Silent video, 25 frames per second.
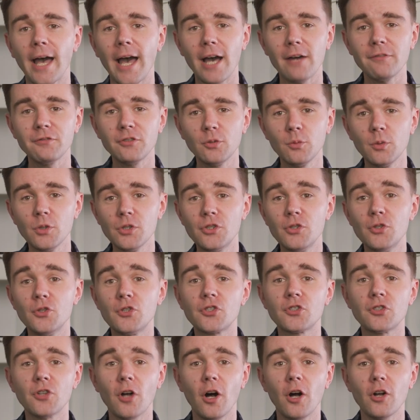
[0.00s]
Afterward, you
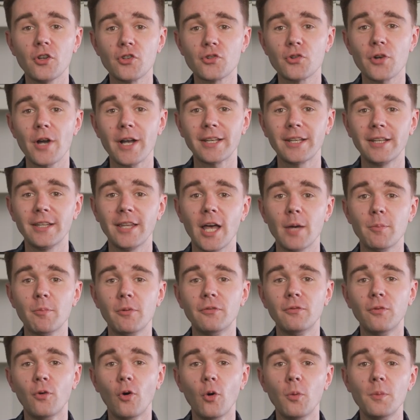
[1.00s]
start tracking their
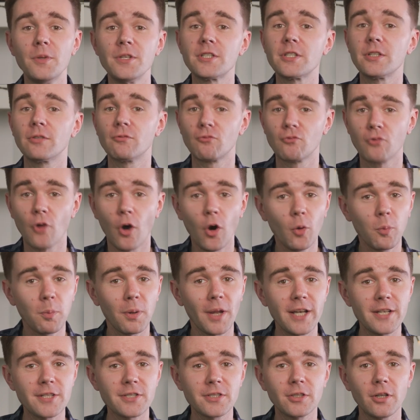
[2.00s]
performance in
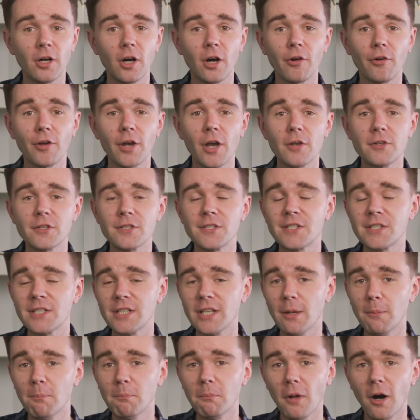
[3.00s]
role-play scenarios and
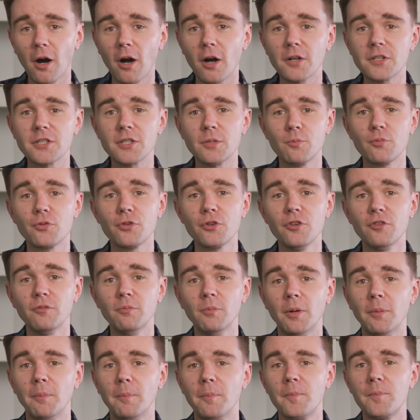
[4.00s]
see a marked
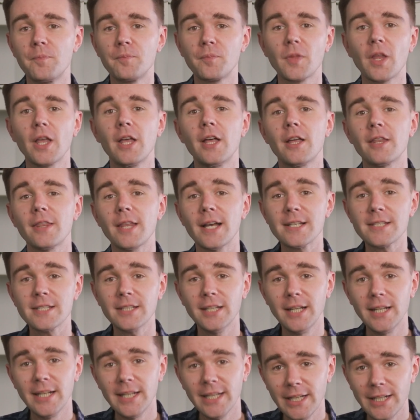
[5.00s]
improvement. That's
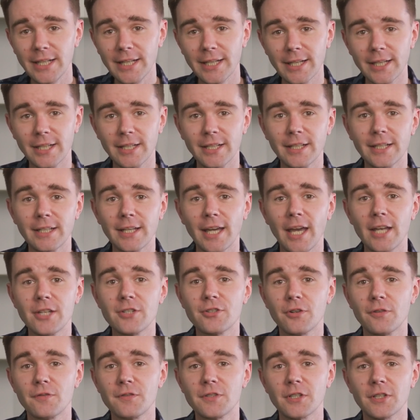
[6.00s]
a leading
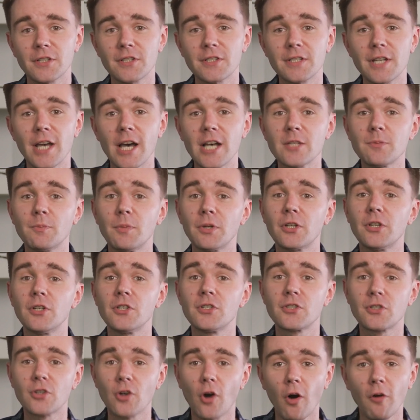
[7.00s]
indicator of success
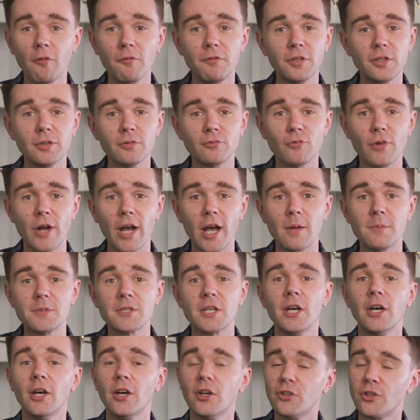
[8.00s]
because confident
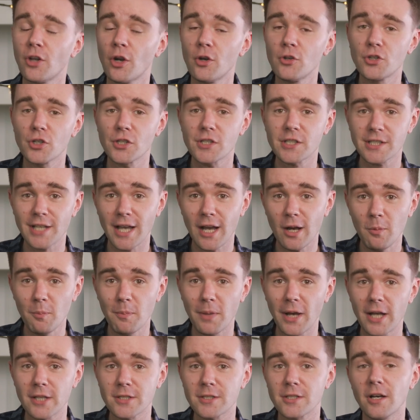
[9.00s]
reps don't just sound
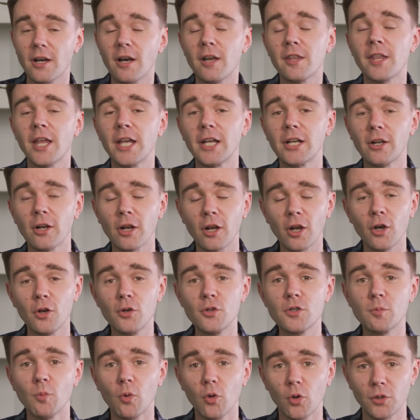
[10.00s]
better, they
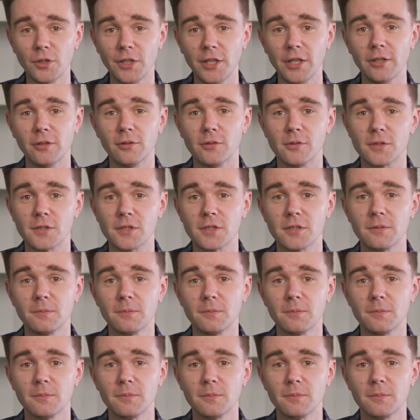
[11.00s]
close more deals.